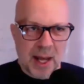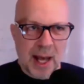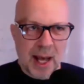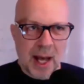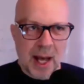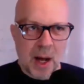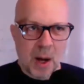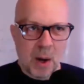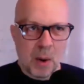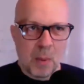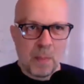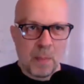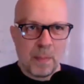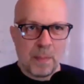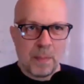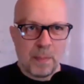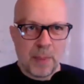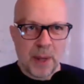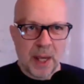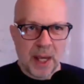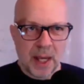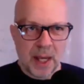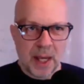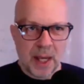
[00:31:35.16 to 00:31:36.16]
how
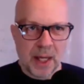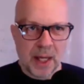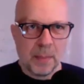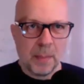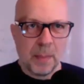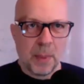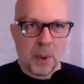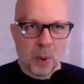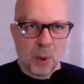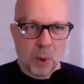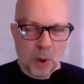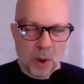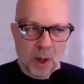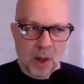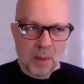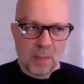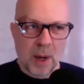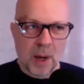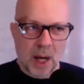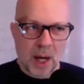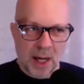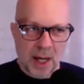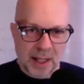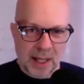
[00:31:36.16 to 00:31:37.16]
big and important
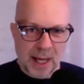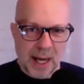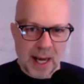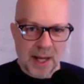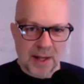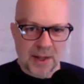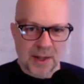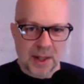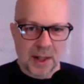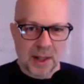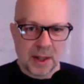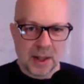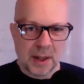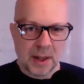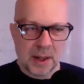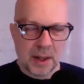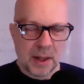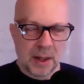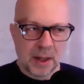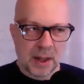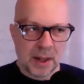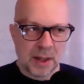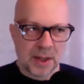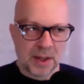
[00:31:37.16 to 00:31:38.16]
podcasting
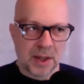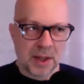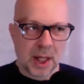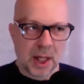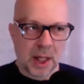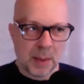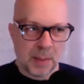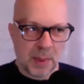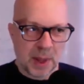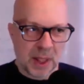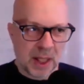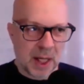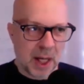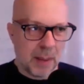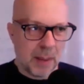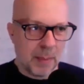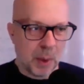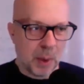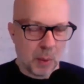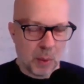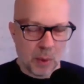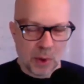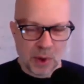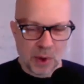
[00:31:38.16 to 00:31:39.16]
is going to become.
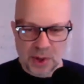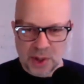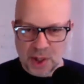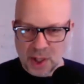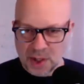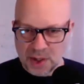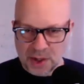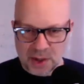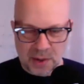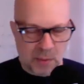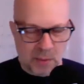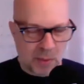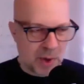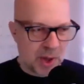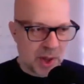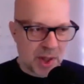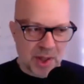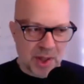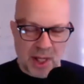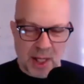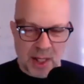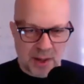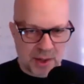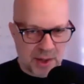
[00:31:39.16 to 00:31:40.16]
And we're
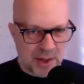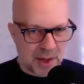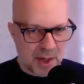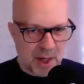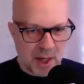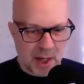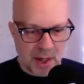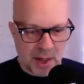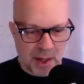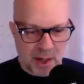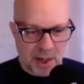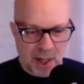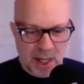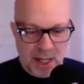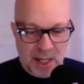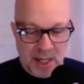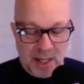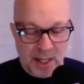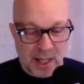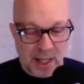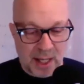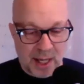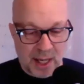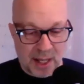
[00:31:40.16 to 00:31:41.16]
just getting started.
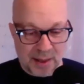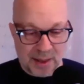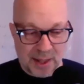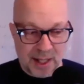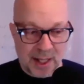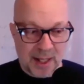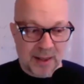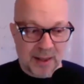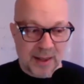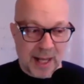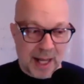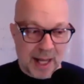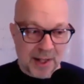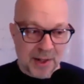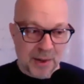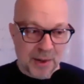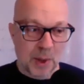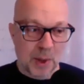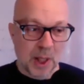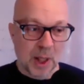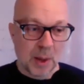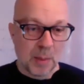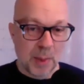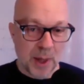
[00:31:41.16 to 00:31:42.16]
And I think that's
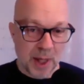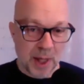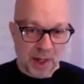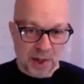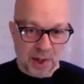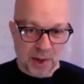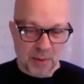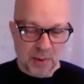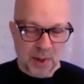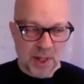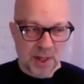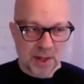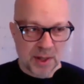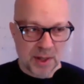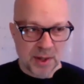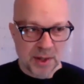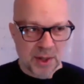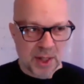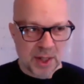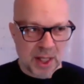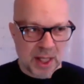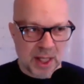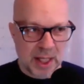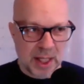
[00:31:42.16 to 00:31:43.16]
one of the biggest reasons
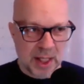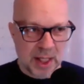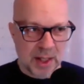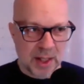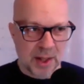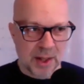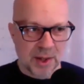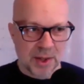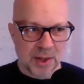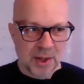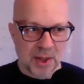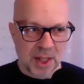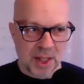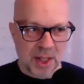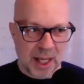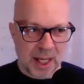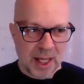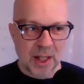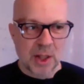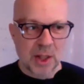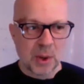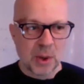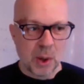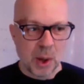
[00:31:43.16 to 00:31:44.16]
to get into this, is get
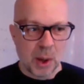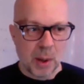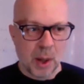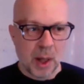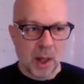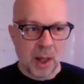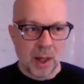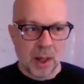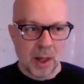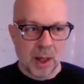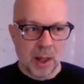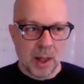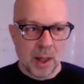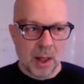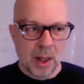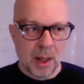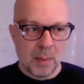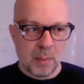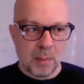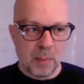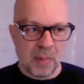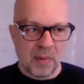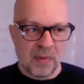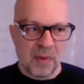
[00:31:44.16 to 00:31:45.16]
into it
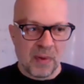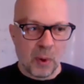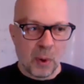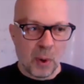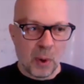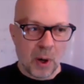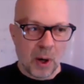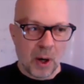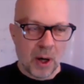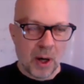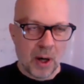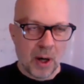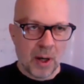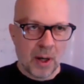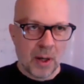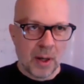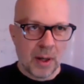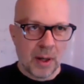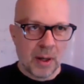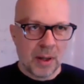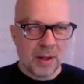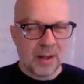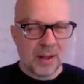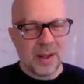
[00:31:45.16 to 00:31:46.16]
before.
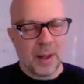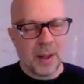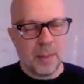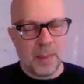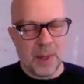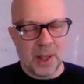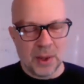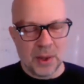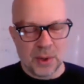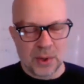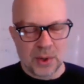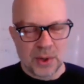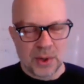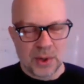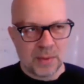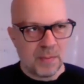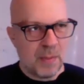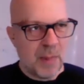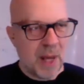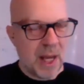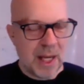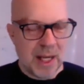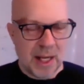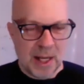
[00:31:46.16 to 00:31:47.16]
I mean, there's
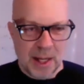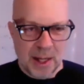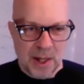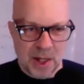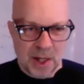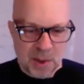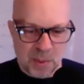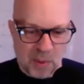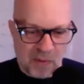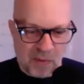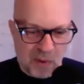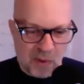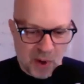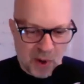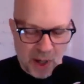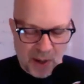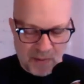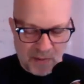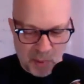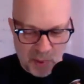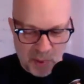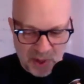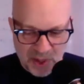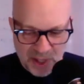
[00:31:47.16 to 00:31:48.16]
many years before it
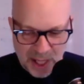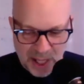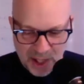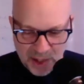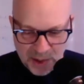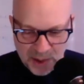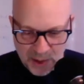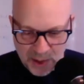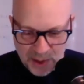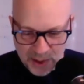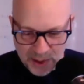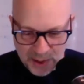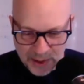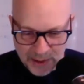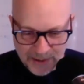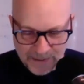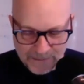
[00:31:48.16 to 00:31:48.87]
ever be saturated,